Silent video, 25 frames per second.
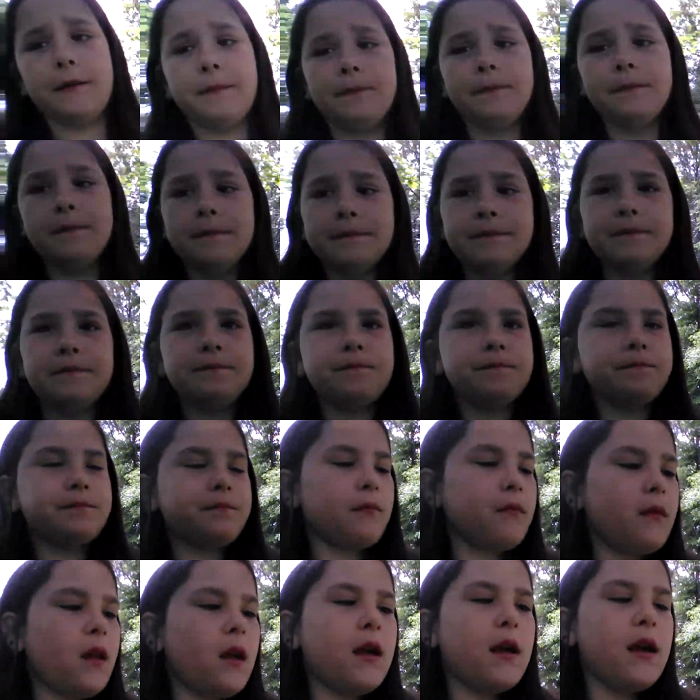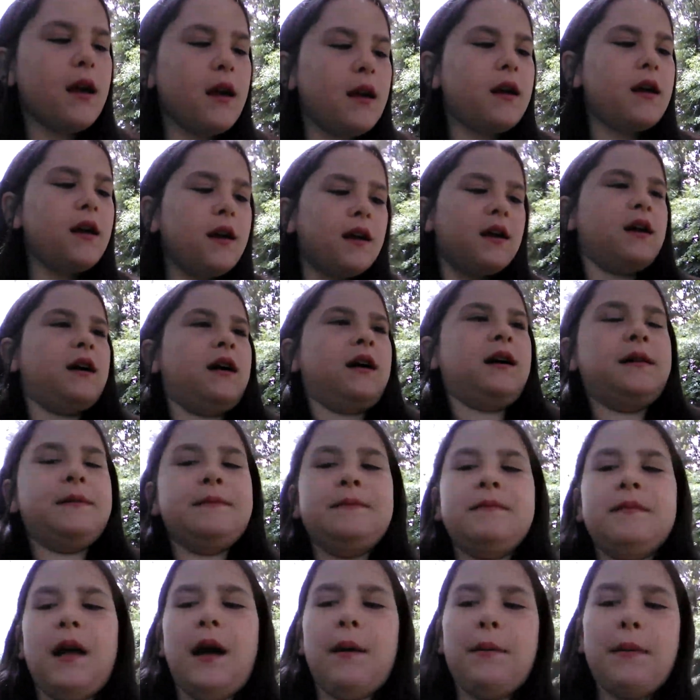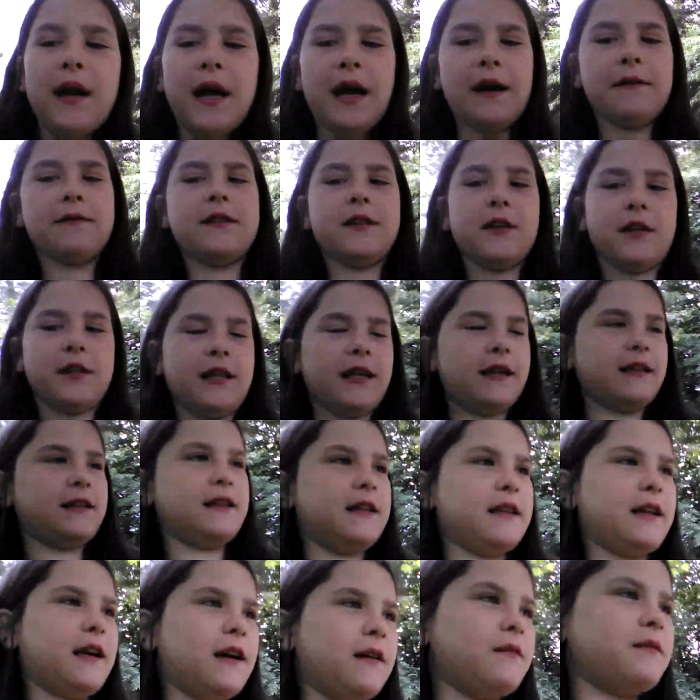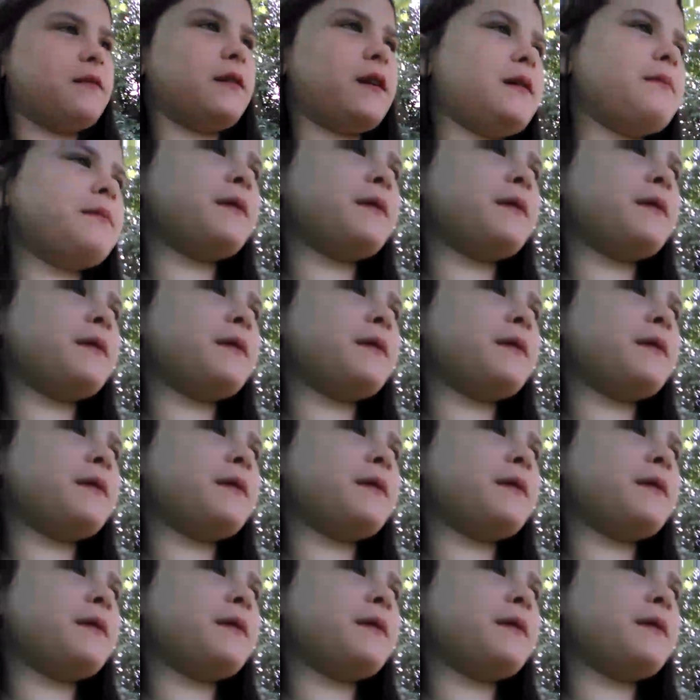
cola fun. explosion! Yay! Bye. I'm gonna have Sarah taste it now.